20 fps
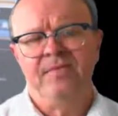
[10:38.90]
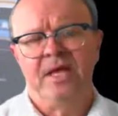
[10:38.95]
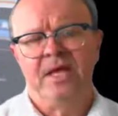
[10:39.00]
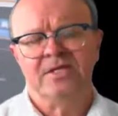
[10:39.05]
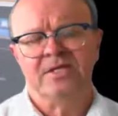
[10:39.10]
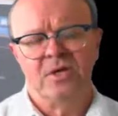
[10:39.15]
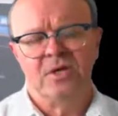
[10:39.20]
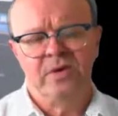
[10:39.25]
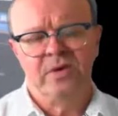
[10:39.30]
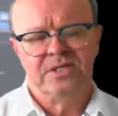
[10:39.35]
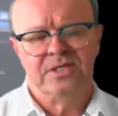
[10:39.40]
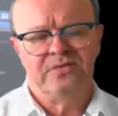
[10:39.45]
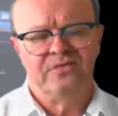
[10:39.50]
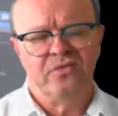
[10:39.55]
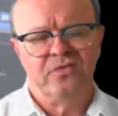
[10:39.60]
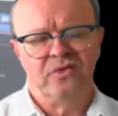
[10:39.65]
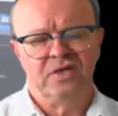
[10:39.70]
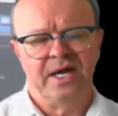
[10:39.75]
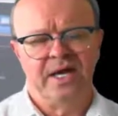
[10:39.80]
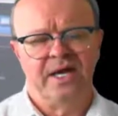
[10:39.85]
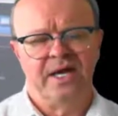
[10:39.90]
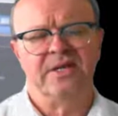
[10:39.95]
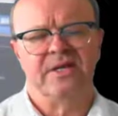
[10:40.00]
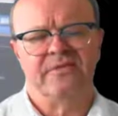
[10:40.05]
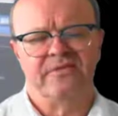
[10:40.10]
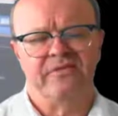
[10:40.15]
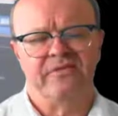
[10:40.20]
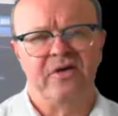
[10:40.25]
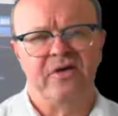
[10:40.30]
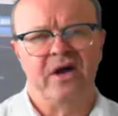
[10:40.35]
So we're just forecasting
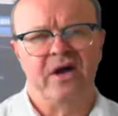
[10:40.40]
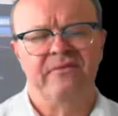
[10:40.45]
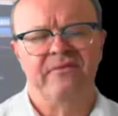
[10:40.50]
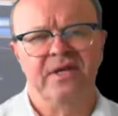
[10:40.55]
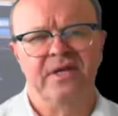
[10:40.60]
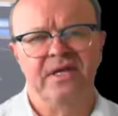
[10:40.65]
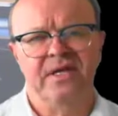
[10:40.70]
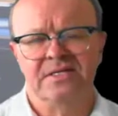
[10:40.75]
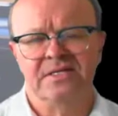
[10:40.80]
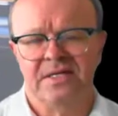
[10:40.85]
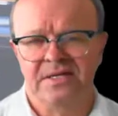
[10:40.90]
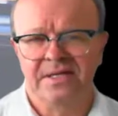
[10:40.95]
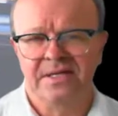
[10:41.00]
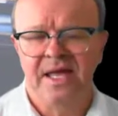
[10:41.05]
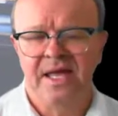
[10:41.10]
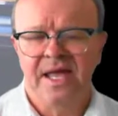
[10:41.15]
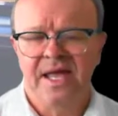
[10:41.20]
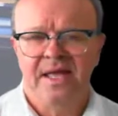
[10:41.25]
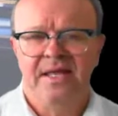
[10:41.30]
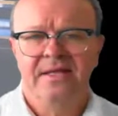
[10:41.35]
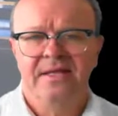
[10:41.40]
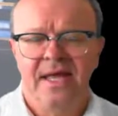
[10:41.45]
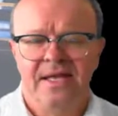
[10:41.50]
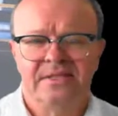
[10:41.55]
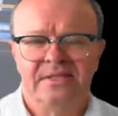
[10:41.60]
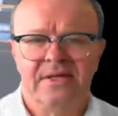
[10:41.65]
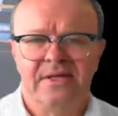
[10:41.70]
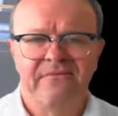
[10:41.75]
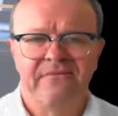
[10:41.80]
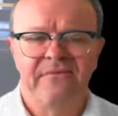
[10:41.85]
for 5 years, and
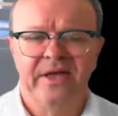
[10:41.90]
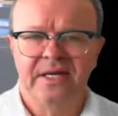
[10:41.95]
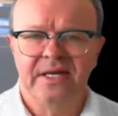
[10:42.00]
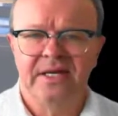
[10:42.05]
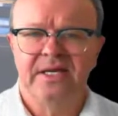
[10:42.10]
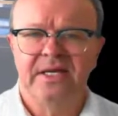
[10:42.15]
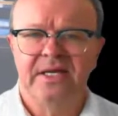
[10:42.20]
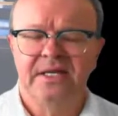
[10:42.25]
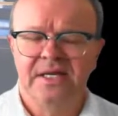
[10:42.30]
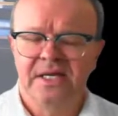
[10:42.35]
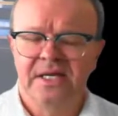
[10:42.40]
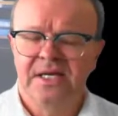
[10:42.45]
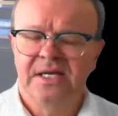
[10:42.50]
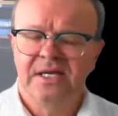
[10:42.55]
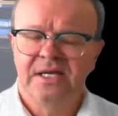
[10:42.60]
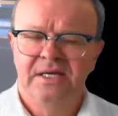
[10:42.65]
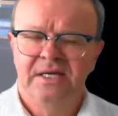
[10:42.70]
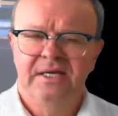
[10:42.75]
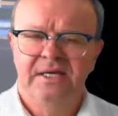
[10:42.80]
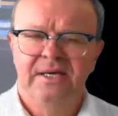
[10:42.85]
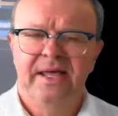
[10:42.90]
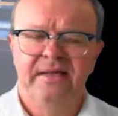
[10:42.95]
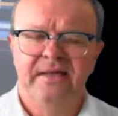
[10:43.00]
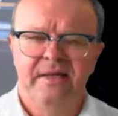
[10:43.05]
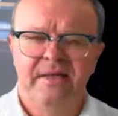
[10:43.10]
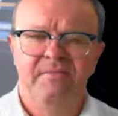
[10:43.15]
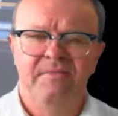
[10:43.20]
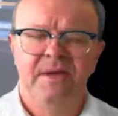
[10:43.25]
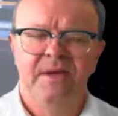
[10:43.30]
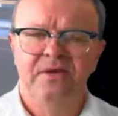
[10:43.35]
that's a fairly
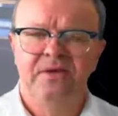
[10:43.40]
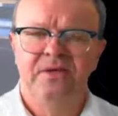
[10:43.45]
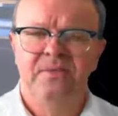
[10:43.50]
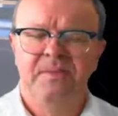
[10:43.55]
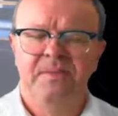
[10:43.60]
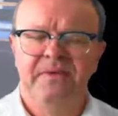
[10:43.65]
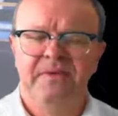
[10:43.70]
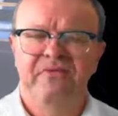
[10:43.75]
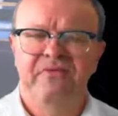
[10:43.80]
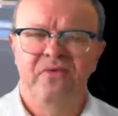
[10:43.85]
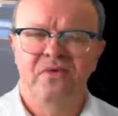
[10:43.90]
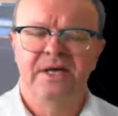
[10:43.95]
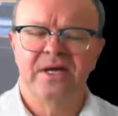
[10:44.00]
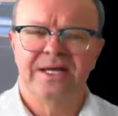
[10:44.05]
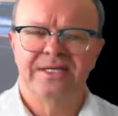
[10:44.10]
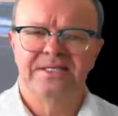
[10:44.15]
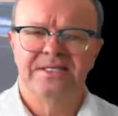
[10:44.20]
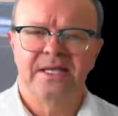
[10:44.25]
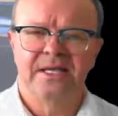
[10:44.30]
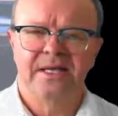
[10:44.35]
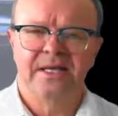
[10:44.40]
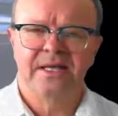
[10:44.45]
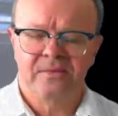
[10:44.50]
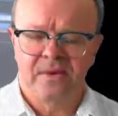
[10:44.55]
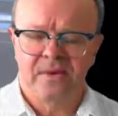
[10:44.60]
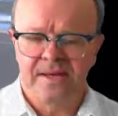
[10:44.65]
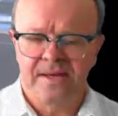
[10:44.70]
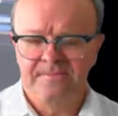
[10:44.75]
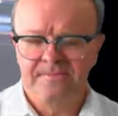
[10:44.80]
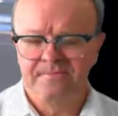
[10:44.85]
lengthy period to be forecasting
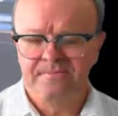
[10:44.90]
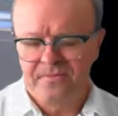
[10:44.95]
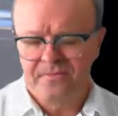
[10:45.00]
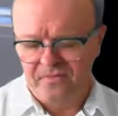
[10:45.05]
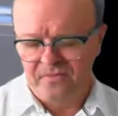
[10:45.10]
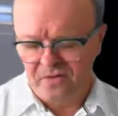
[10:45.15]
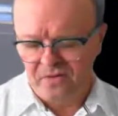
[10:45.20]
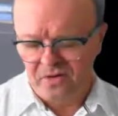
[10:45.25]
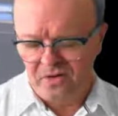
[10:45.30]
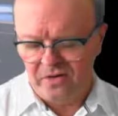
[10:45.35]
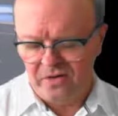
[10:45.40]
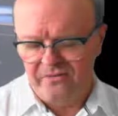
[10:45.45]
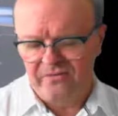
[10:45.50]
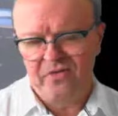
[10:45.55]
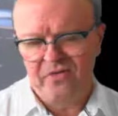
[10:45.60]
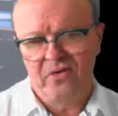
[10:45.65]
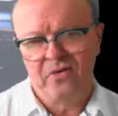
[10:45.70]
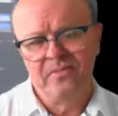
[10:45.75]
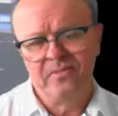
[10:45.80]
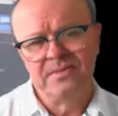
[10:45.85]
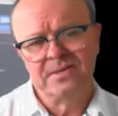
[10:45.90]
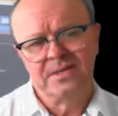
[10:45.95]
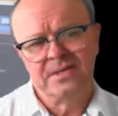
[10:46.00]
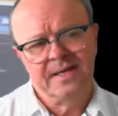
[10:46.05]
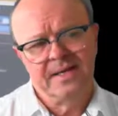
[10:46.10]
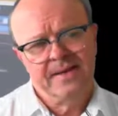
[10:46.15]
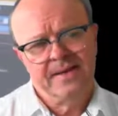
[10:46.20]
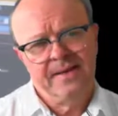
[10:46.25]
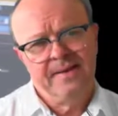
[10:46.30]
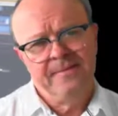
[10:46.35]
anyway for a lot of firms.
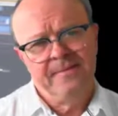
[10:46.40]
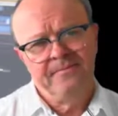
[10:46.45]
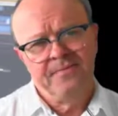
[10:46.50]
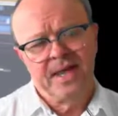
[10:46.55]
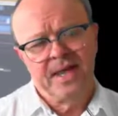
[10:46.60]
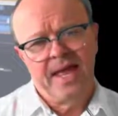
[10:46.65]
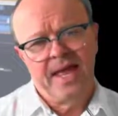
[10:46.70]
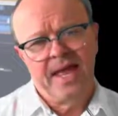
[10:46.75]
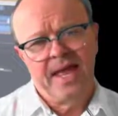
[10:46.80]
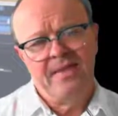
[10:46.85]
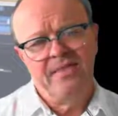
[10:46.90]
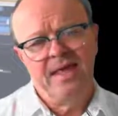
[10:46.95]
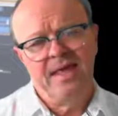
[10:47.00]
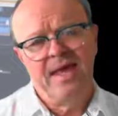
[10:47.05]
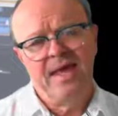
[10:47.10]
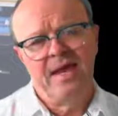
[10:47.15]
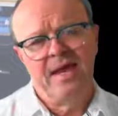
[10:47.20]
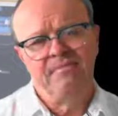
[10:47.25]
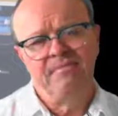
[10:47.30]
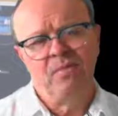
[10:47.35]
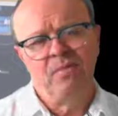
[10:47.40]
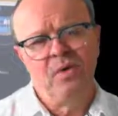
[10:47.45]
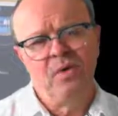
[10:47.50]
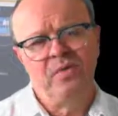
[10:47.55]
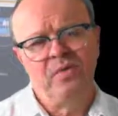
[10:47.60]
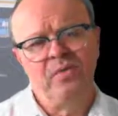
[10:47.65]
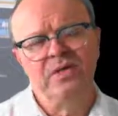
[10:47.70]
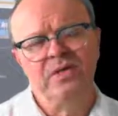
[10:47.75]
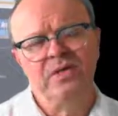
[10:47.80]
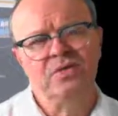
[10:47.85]
And then, but what
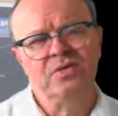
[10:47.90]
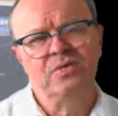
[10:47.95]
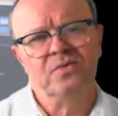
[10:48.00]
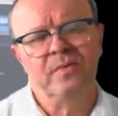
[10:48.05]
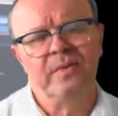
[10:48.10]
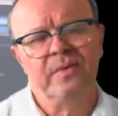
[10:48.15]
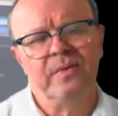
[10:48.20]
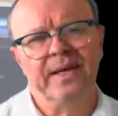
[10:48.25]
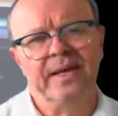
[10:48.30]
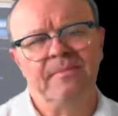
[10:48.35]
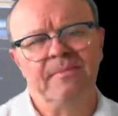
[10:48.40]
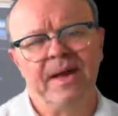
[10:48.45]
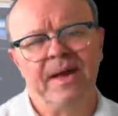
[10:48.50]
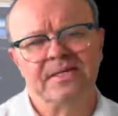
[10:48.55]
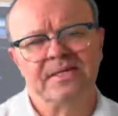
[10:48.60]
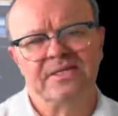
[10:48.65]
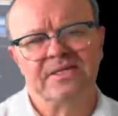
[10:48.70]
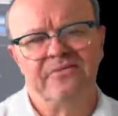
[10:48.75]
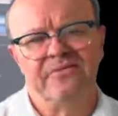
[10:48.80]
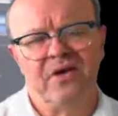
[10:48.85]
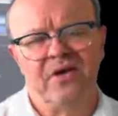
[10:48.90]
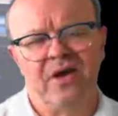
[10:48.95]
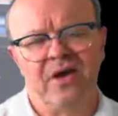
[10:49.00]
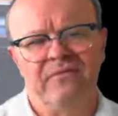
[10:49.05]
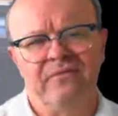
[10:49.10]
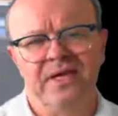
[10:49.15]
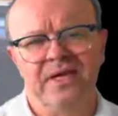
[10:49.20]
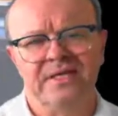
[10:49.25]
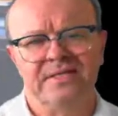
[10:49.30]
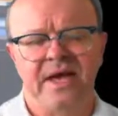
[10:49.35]
do we do when we get past the 5
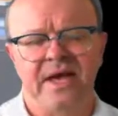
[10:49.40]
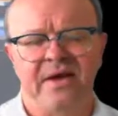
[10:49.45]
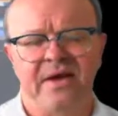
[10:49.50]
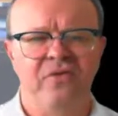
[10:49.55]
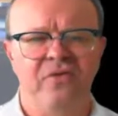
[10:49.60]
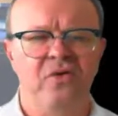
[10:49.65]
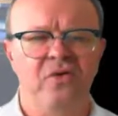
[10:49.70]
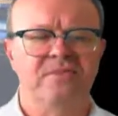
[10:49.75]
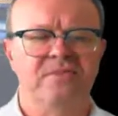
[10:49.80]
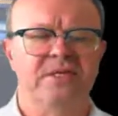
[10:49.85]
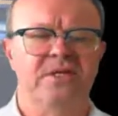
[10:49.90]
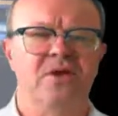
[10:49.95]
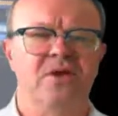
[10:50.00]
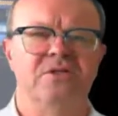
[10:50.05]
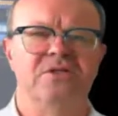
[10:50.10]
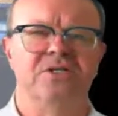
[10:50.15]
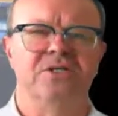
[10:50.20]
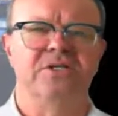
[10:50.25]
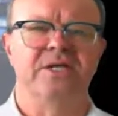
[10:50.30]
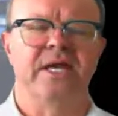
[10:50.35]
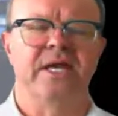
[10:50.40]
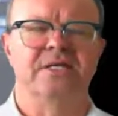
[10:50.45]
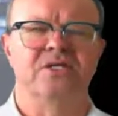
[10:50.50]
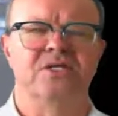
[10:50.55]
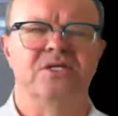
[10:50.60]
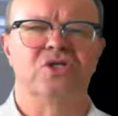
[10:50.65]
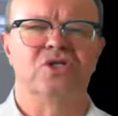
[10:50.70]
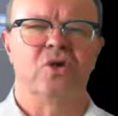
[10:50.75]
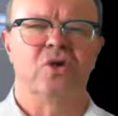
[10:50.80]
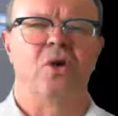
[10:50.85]
years? Our firms are not just going to
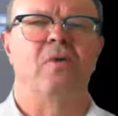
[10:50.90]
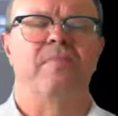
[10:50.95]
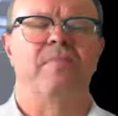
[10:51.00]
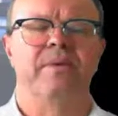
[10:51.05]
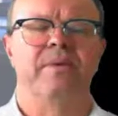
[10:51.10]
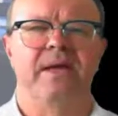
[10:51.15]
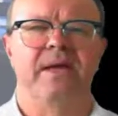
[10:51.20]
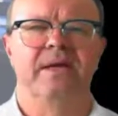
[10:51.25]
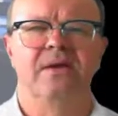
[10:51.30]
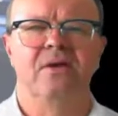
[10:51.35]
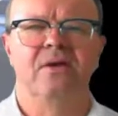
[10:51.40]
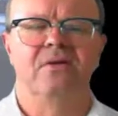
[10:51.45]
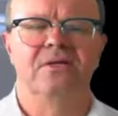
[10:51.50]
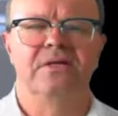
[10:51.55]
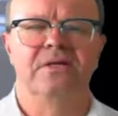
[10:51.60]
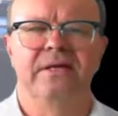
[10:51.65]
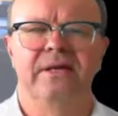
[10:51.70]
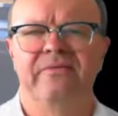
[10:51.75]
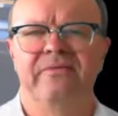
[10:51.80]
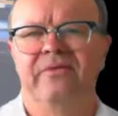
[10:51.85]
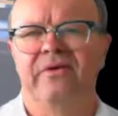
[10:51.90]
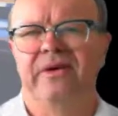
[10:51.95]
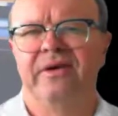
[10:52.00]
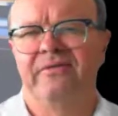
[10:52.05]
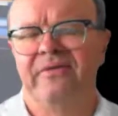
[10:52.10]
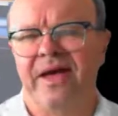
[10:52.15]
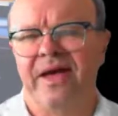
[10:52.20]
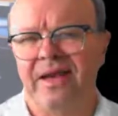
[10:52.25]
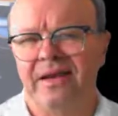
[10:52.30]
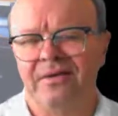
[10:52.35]
stop and not deliver any
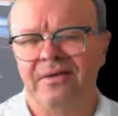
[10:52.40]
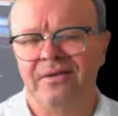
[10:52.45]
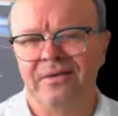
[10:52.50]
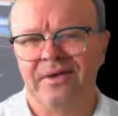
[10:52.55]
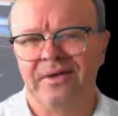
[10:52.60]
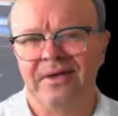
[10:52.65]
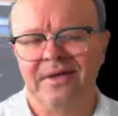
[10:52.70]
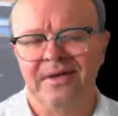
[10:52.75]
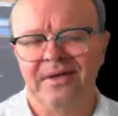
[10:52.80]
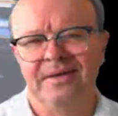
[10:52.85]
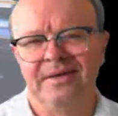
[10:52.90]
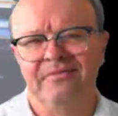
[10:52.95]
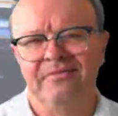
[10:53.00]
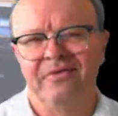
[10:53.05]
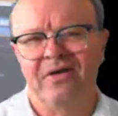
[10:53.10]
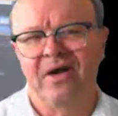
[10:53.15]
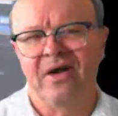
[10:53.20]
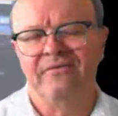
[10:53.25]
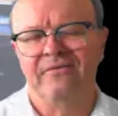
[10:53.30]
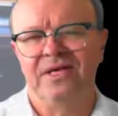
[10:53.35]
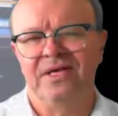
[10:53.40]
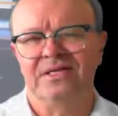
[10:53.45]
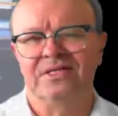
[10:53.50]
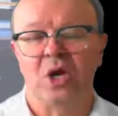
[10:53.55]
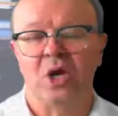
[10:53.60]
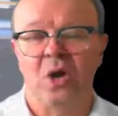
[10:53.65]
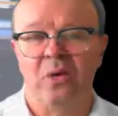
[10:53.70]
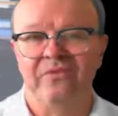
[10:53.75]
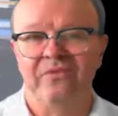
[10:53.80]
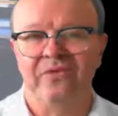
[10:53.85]
value in 5 years,
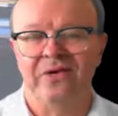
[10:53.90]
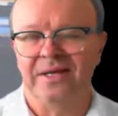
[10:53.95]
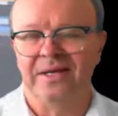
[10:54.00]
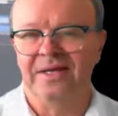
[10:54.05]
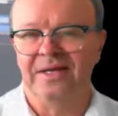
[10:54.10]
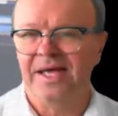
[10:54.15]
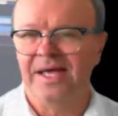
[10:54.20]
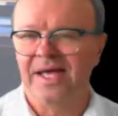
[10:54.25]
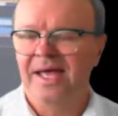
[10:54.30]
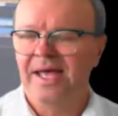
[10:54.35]
hopefully.